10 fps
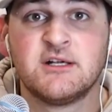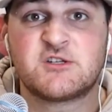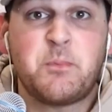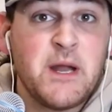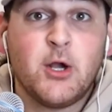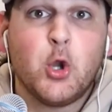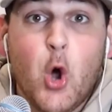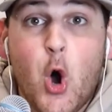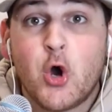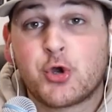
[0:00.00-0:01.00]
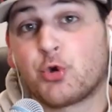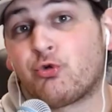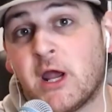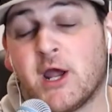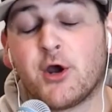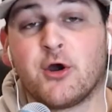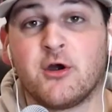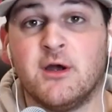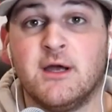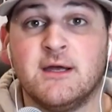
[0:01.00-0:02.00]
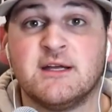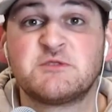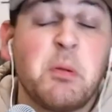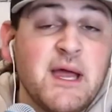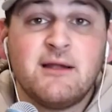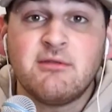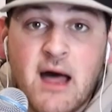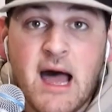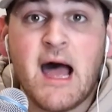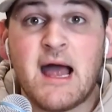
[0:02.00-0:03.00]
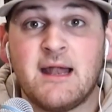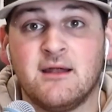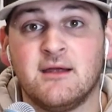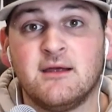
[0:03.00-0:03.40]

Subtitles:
It's been a long career. He's played a lot.